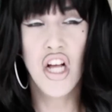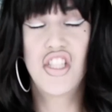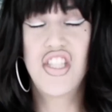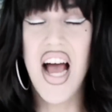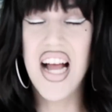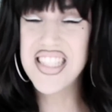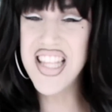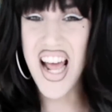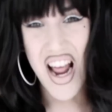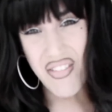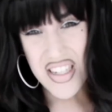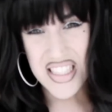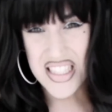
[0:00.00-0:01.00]
So I thought
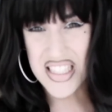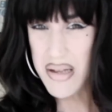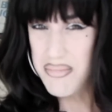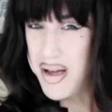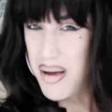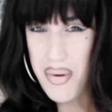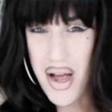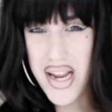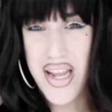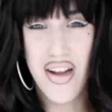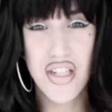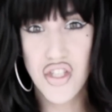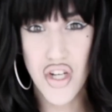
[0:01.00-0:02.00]
I would just come up out
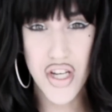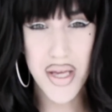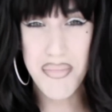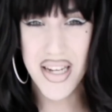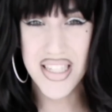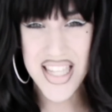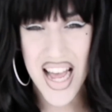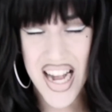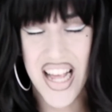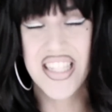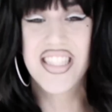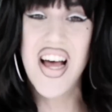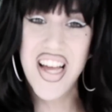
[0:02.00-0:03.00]
here and show you my
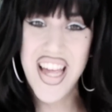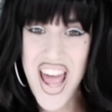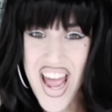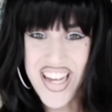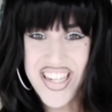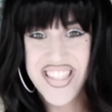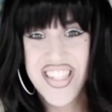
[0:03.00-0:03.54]
talents, okay?